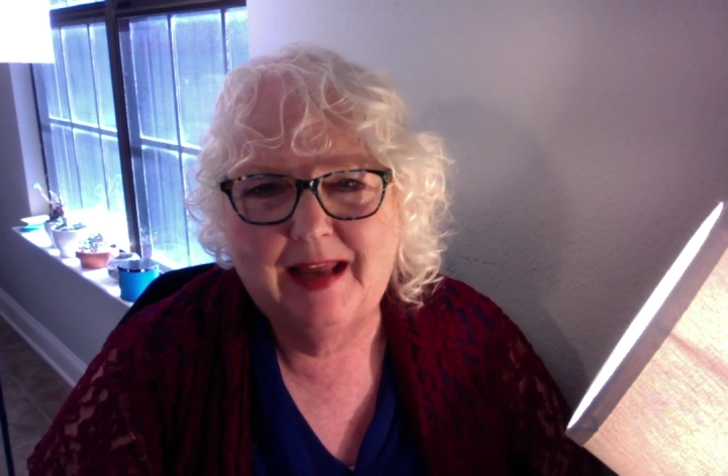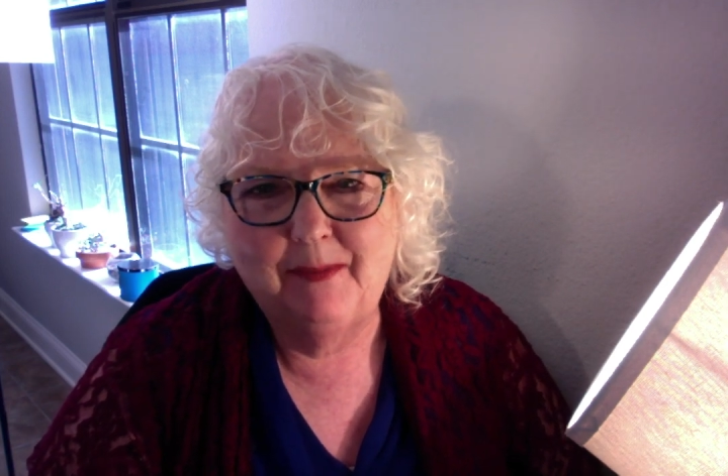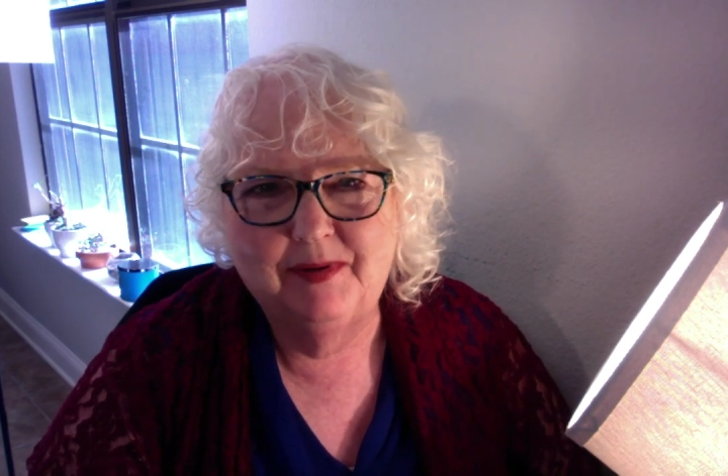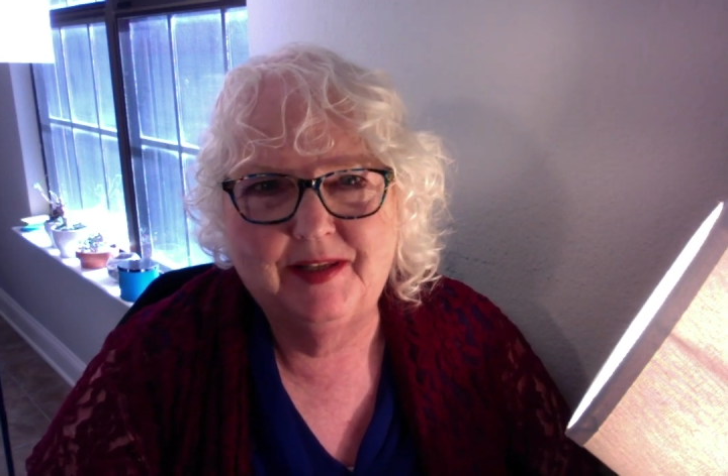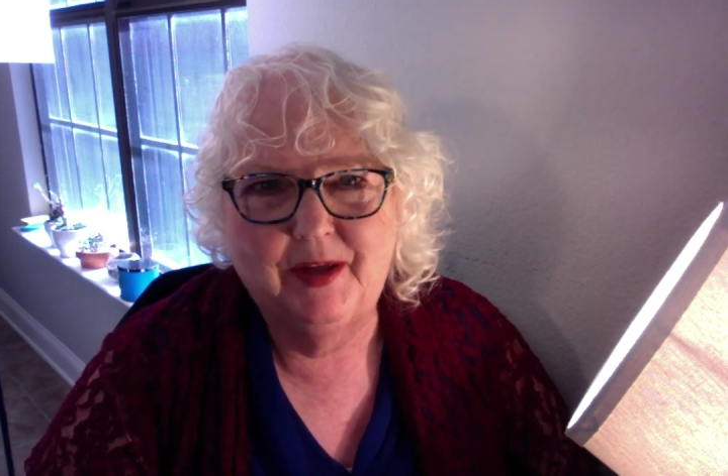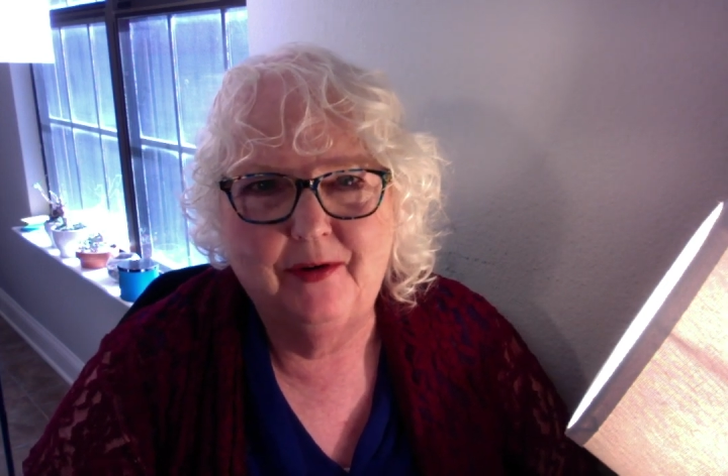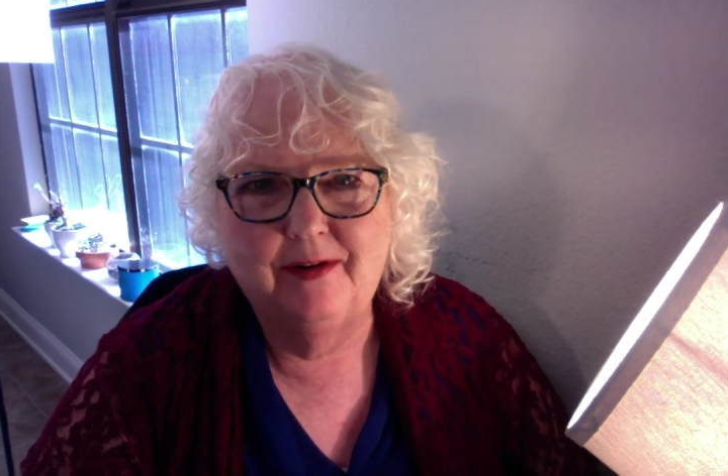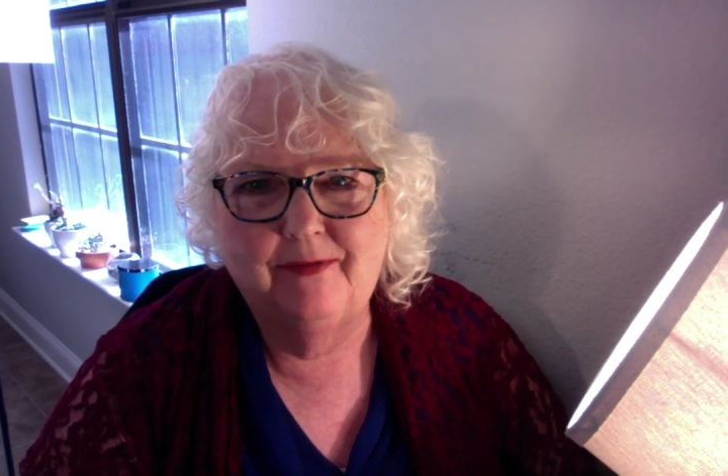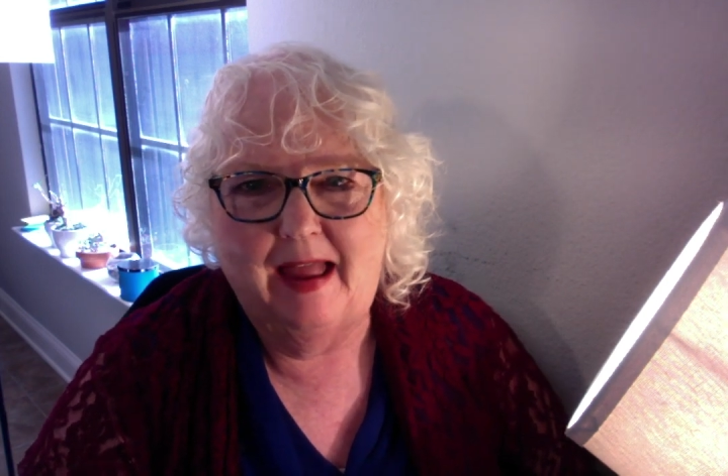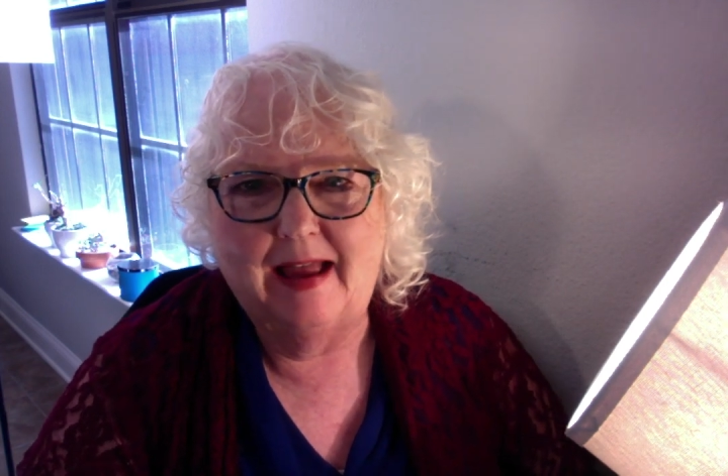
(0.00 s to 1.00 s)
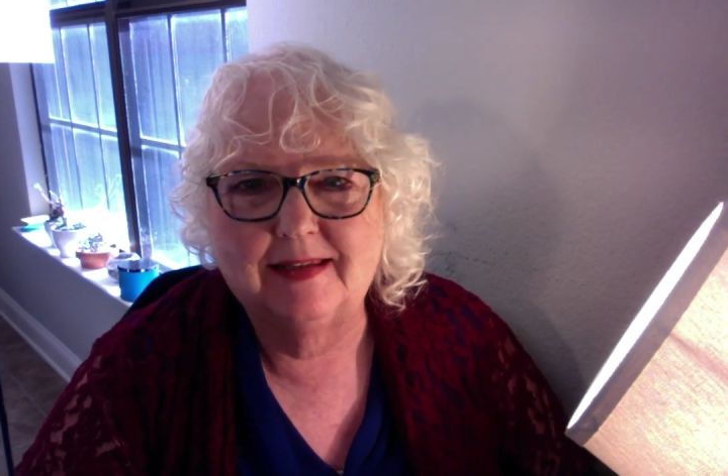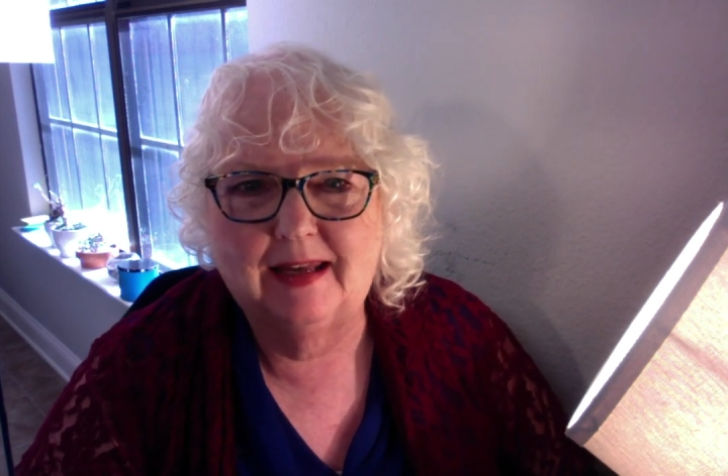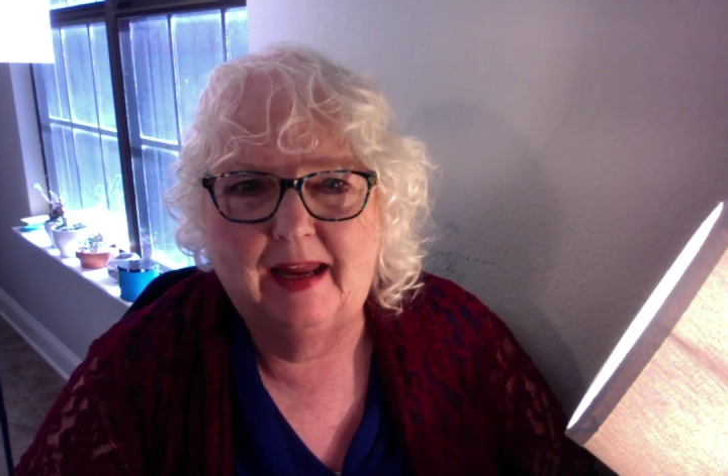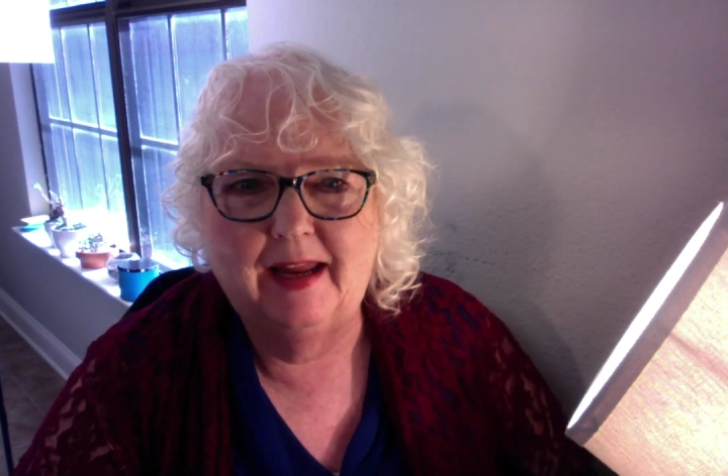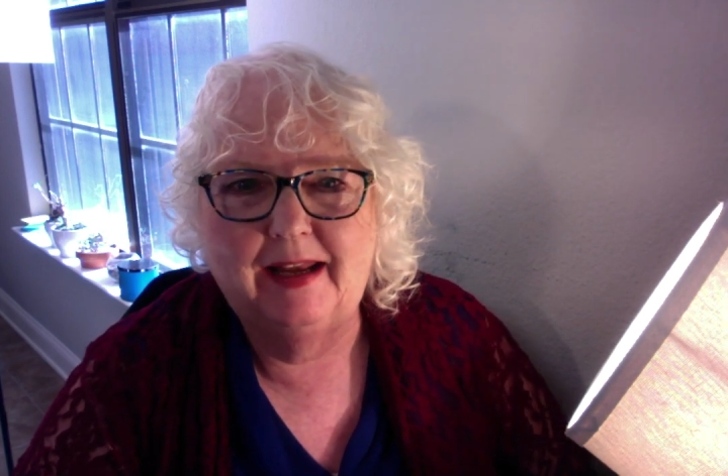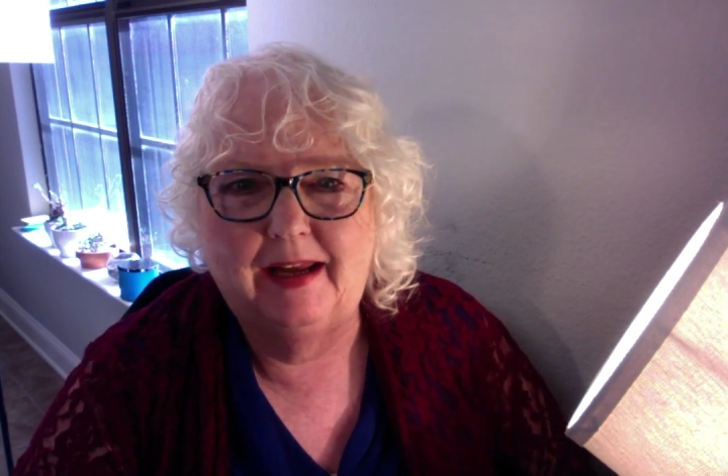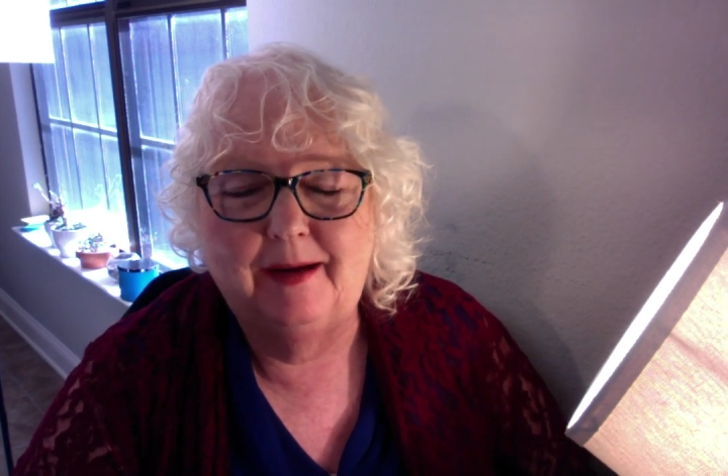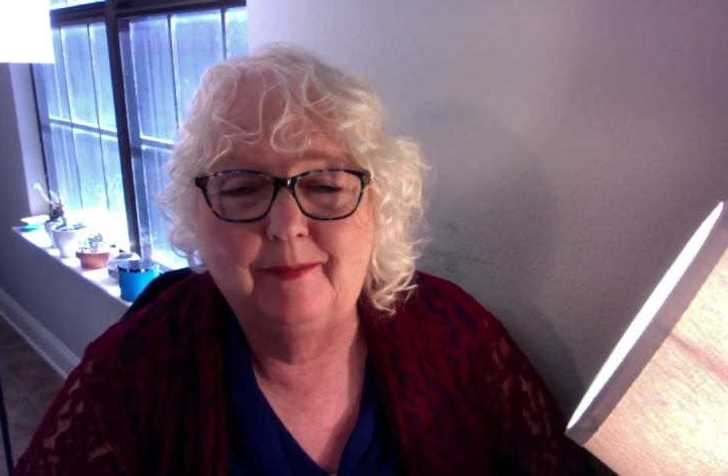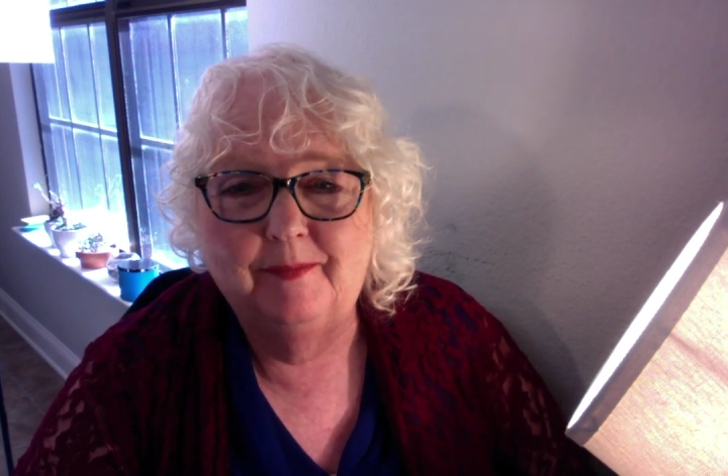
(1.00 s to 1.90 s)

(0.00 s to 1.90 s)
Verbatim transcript: episode of Ask Annie.